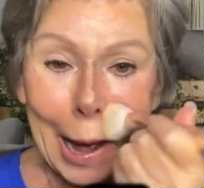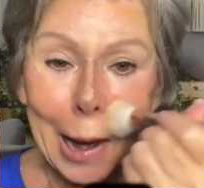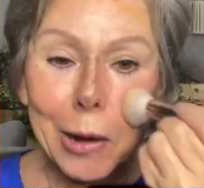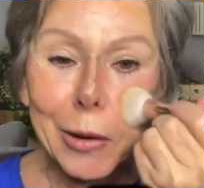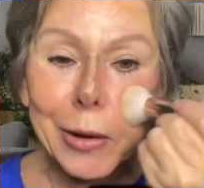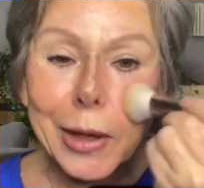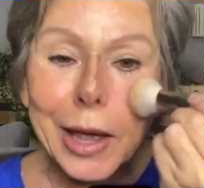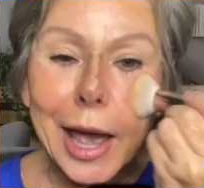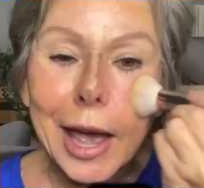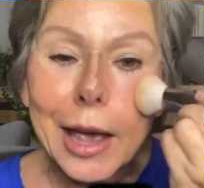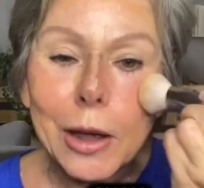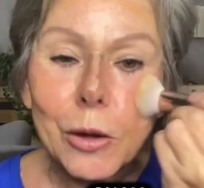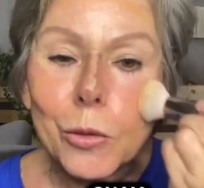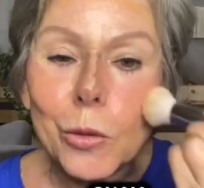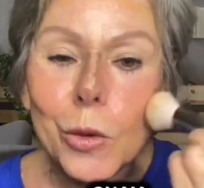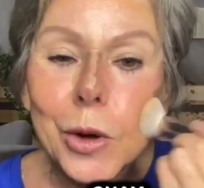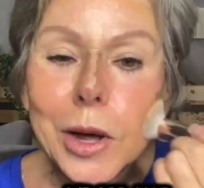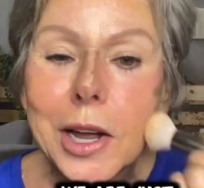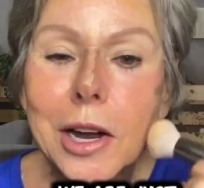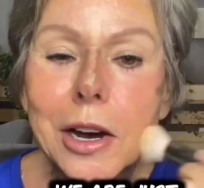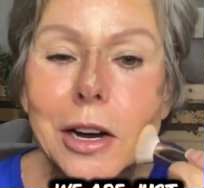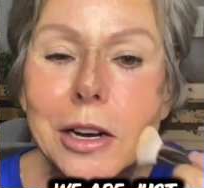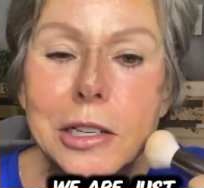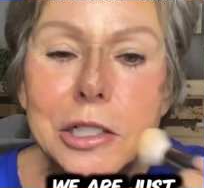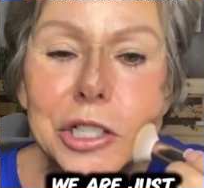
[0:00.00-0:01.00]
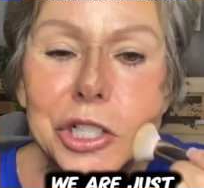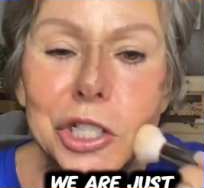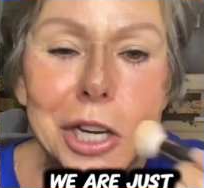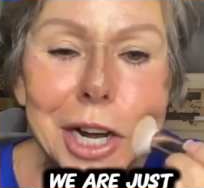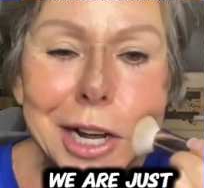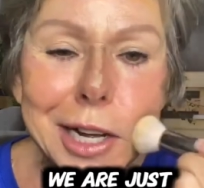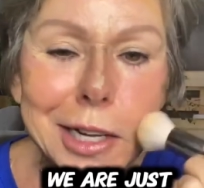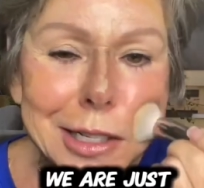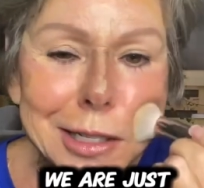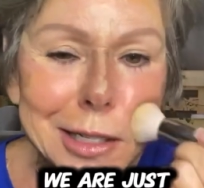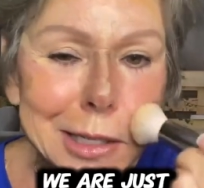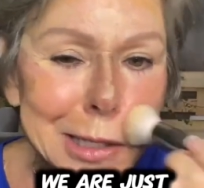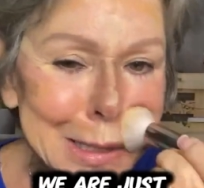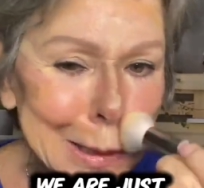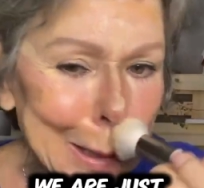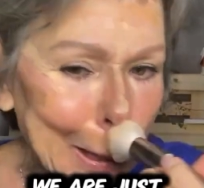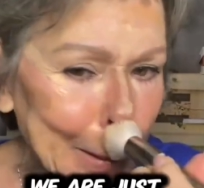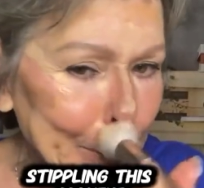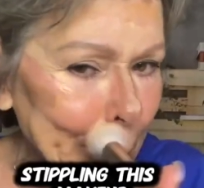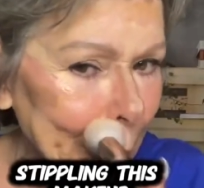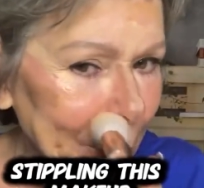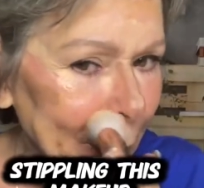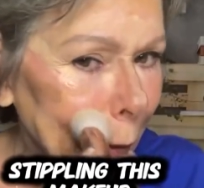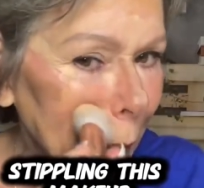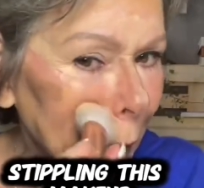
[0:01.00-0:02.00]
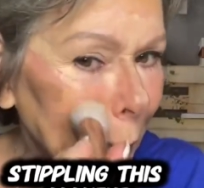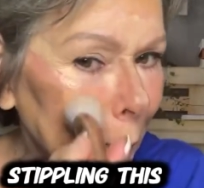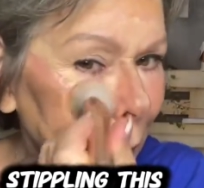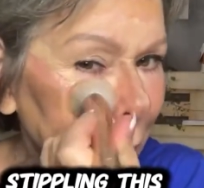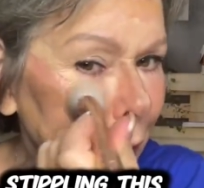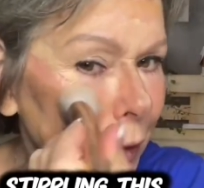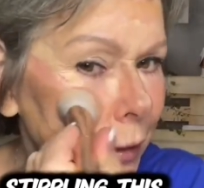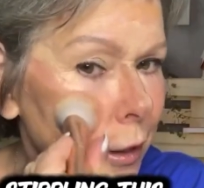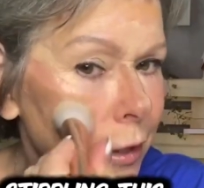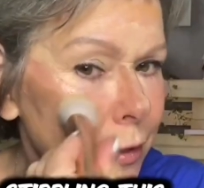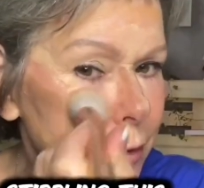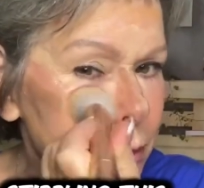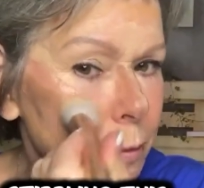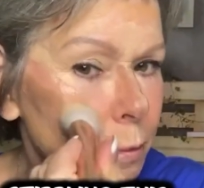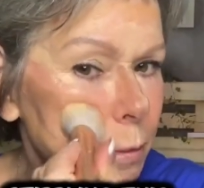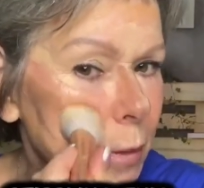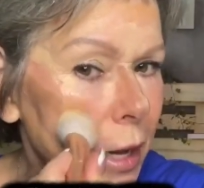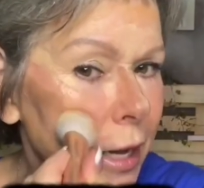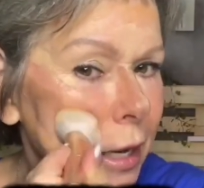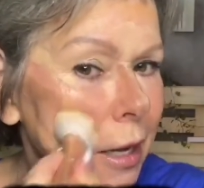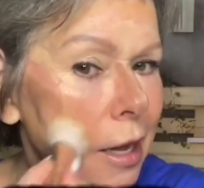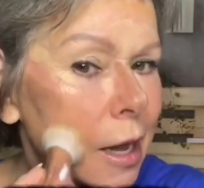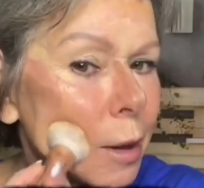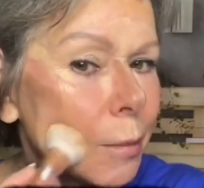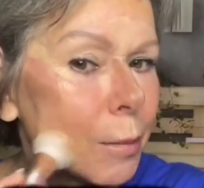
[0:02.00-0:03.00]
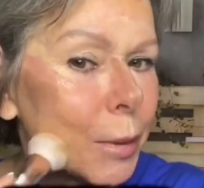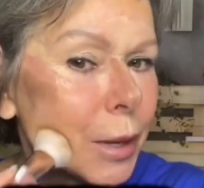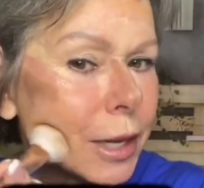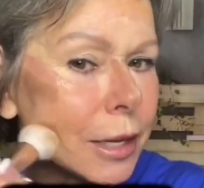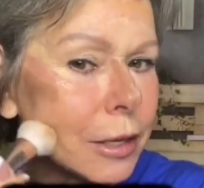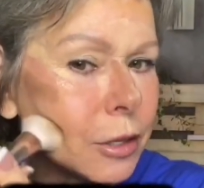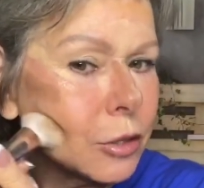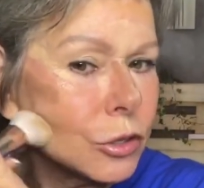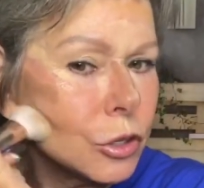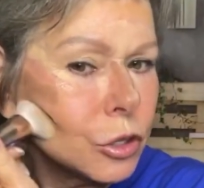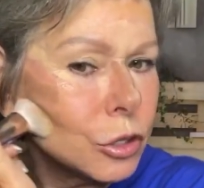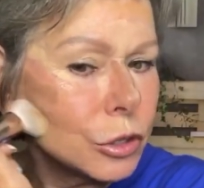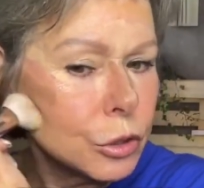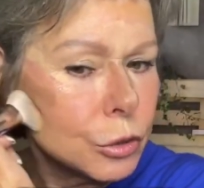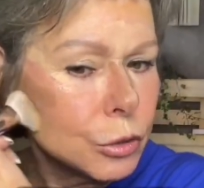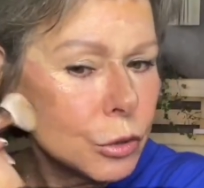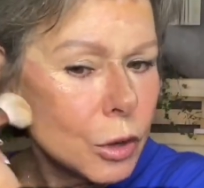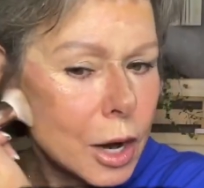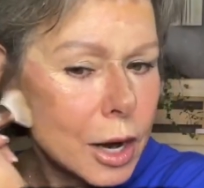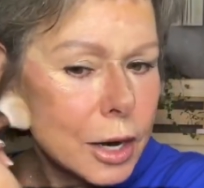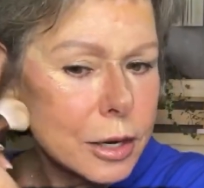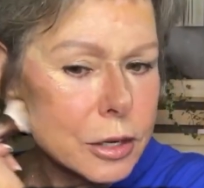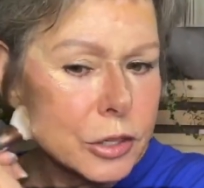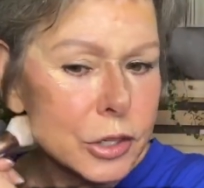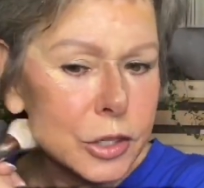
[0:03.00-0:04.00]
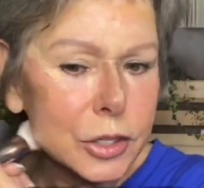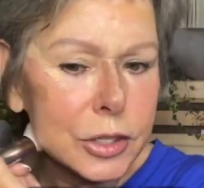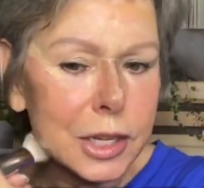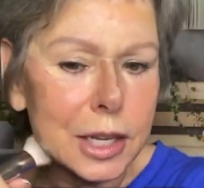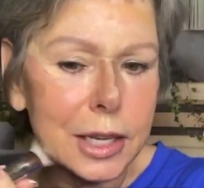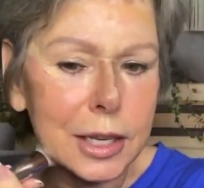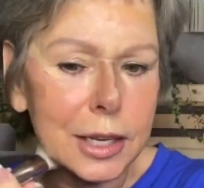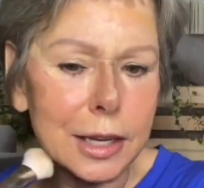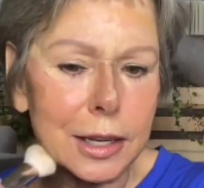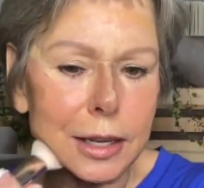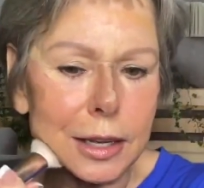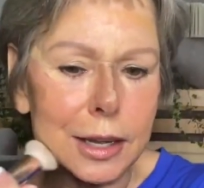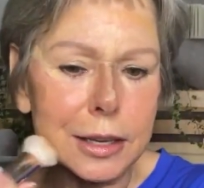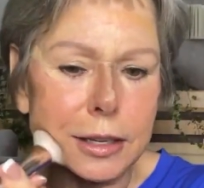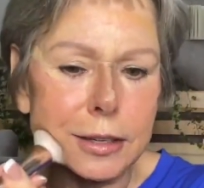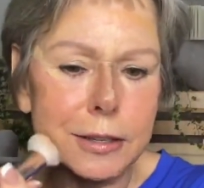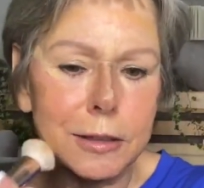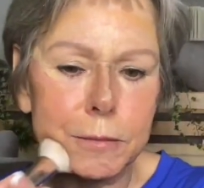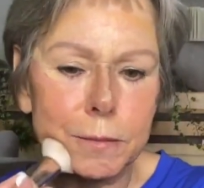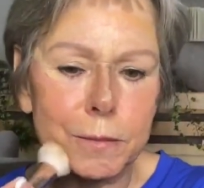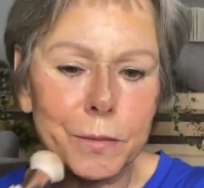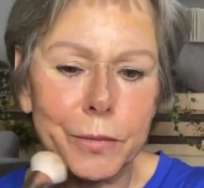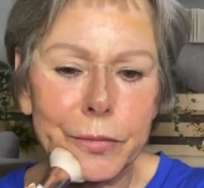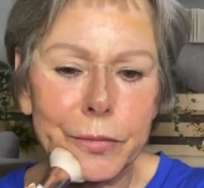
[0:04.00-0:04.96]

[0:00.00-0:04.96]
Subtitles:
Okay, we are just stippling this makeup into our skin.